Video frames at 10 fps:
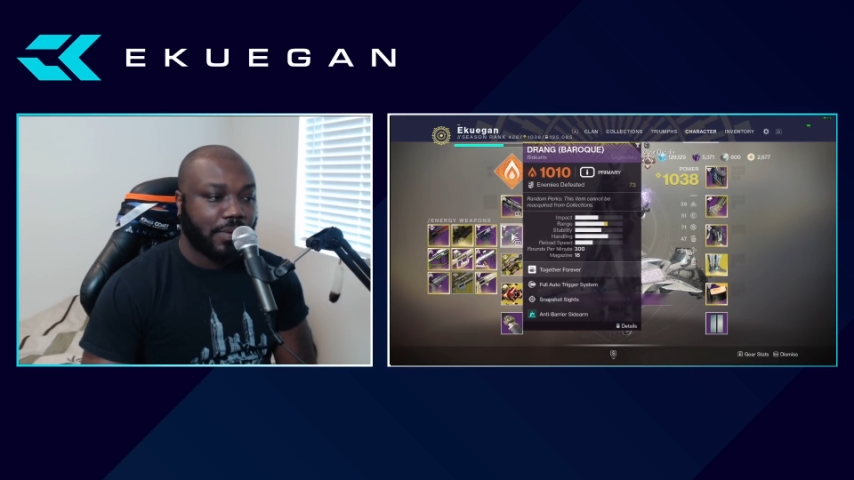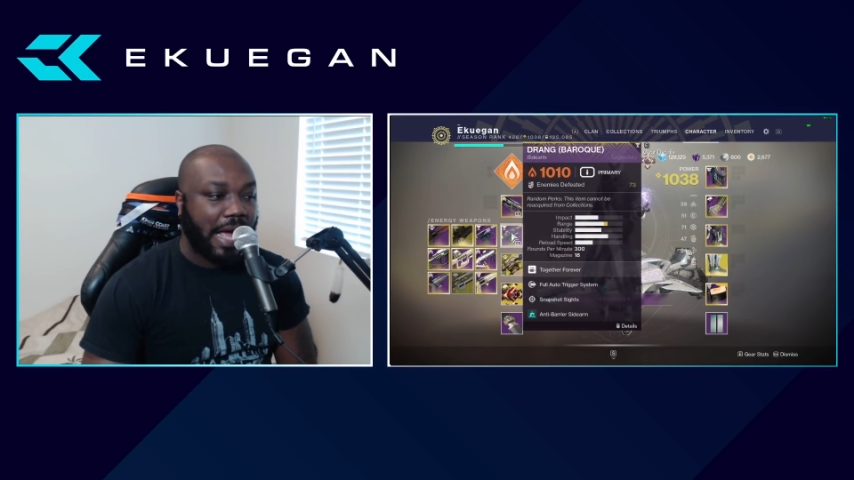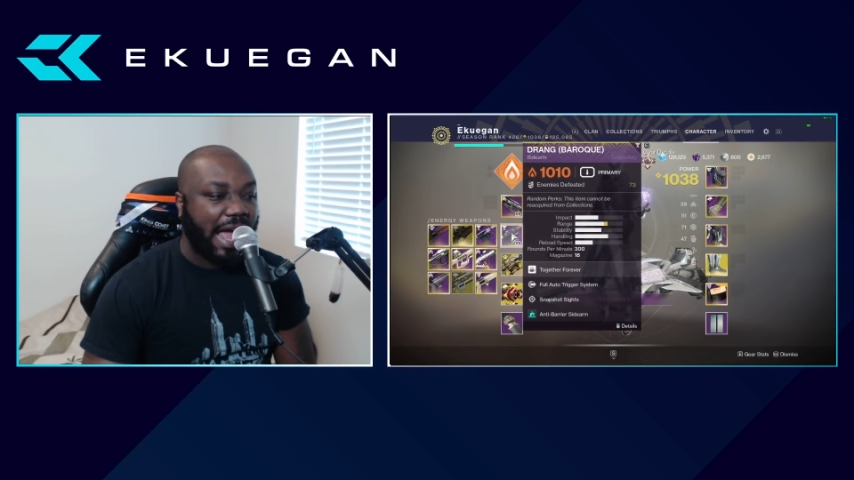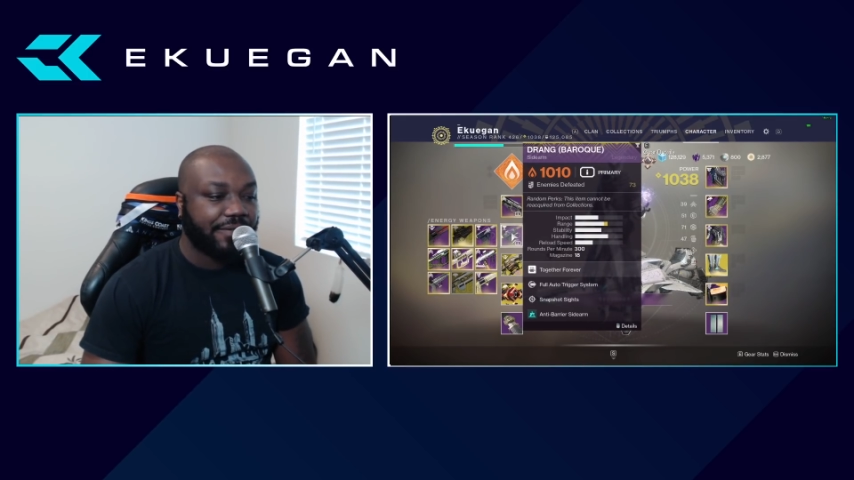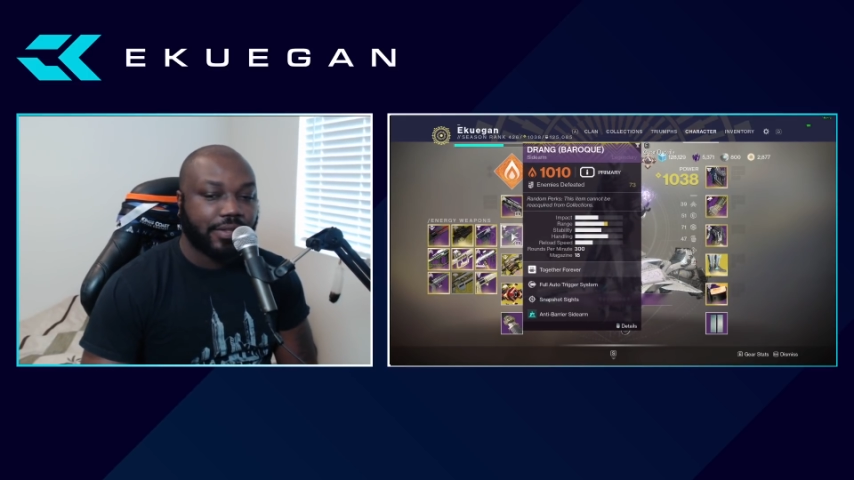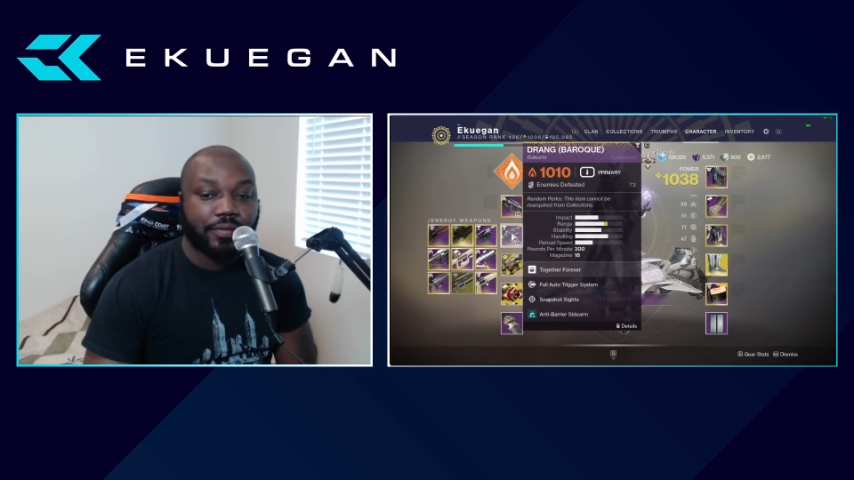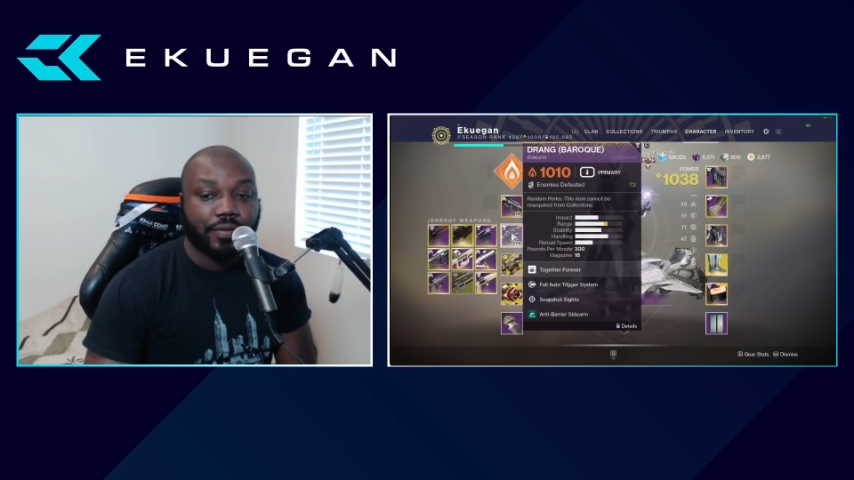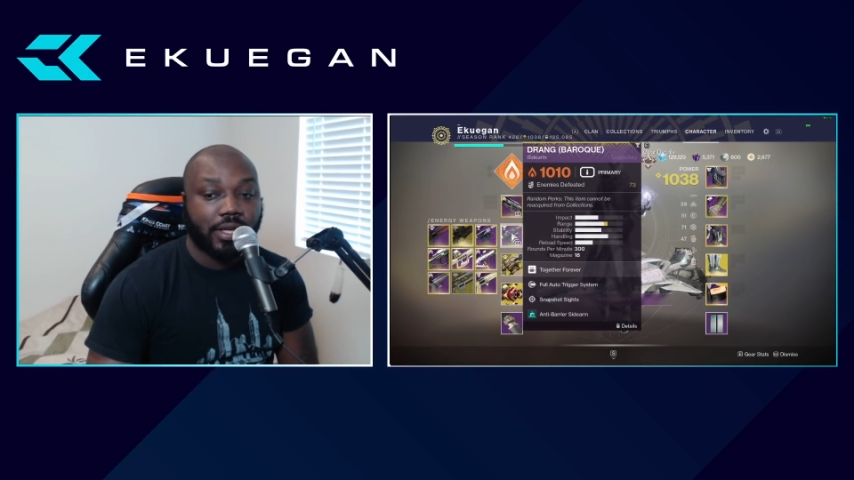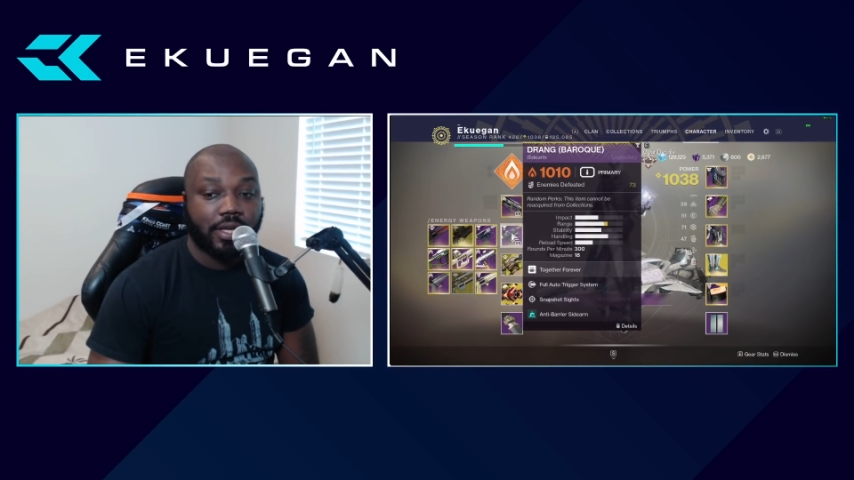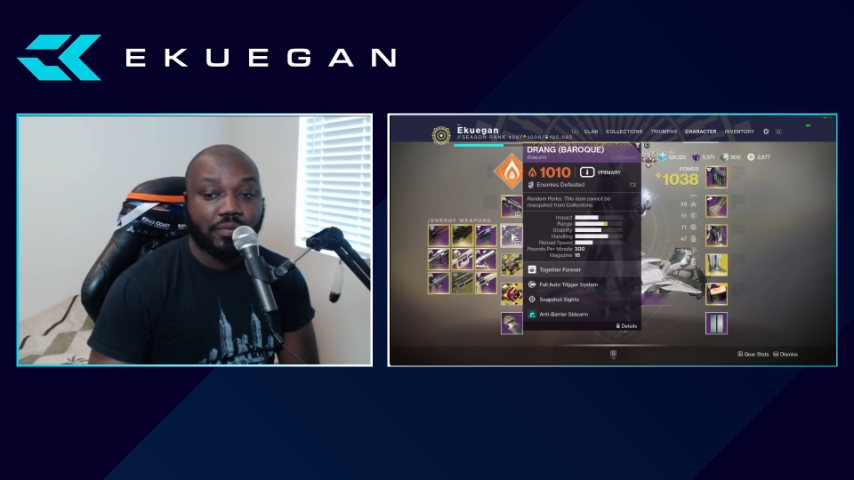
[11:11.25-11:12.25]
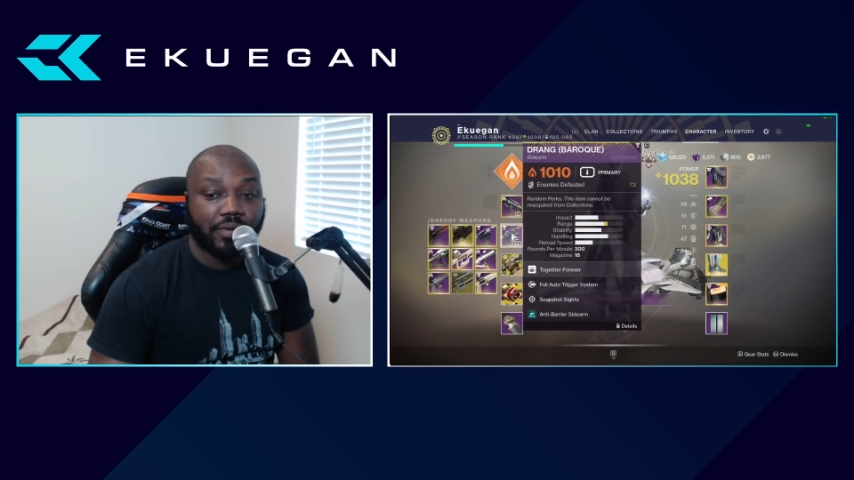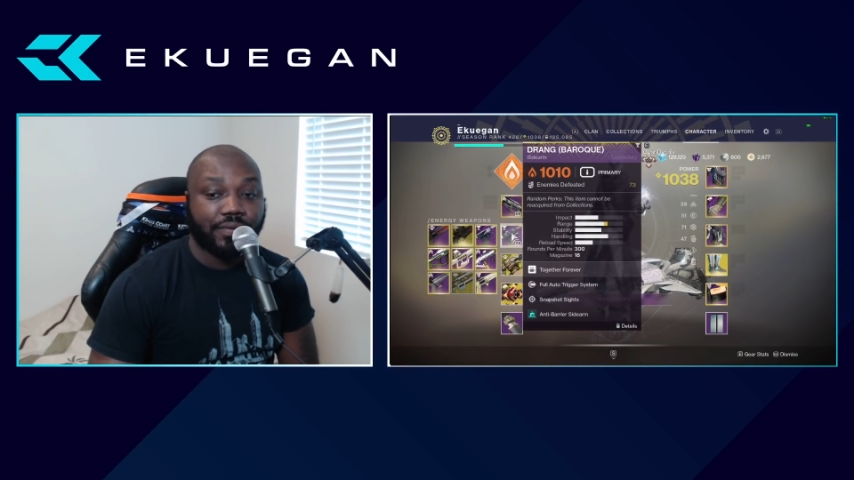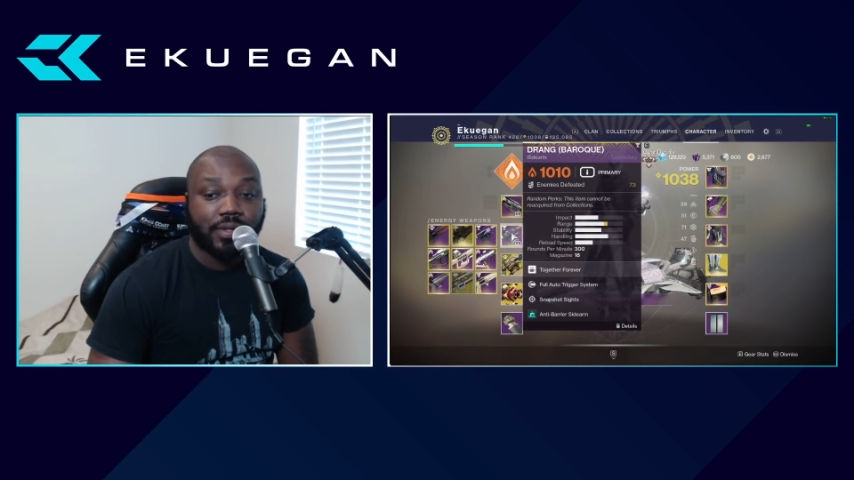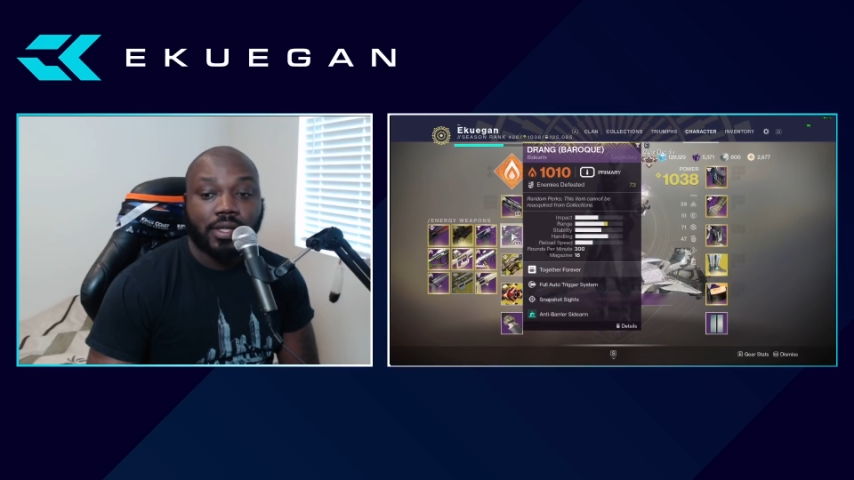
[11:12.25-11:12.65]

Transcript: having Divinity with